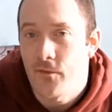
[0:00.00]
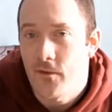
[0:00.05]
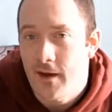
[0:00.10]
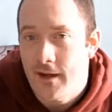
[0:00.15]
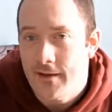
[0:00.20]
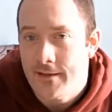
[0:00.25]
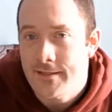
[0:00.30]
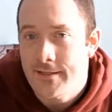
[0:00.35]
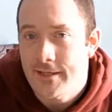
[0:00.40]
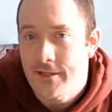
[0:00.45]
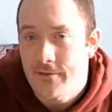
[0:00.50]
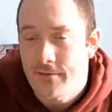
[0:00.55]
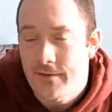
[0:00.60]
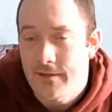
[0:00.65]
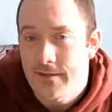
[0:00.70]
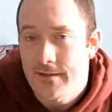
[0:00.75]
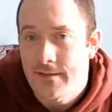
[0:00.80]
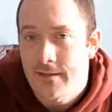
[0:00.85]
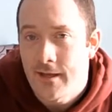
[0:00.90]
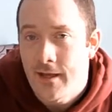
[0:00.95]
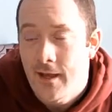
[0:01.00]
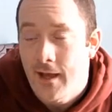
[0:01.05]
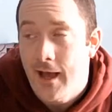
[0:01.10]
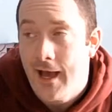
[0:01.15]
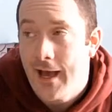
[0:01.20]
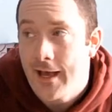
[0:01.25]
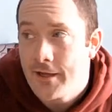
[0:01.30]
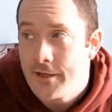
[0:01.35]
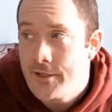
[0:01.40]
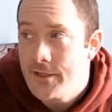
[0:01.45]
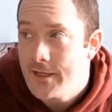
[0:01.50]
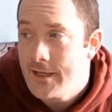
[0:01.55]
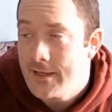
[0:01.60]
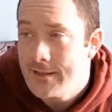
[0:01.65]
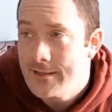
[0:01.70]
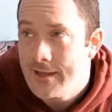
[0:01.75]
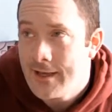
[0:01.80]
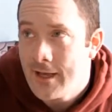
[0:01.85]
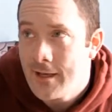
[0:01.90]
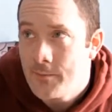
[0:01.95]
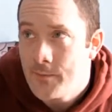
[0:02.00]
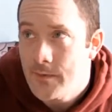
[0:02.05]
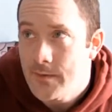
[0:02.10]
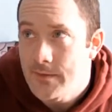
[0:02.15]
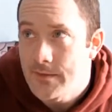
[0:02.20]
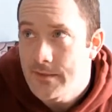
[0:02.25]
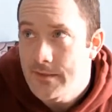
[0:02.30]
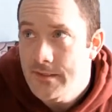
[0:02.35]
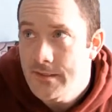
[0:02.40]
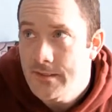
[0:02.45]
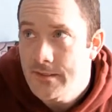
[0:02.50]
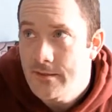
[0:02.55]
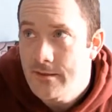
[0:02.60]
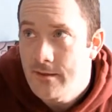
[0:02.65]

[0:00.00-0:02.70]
Fallout series. Actually, as it happens,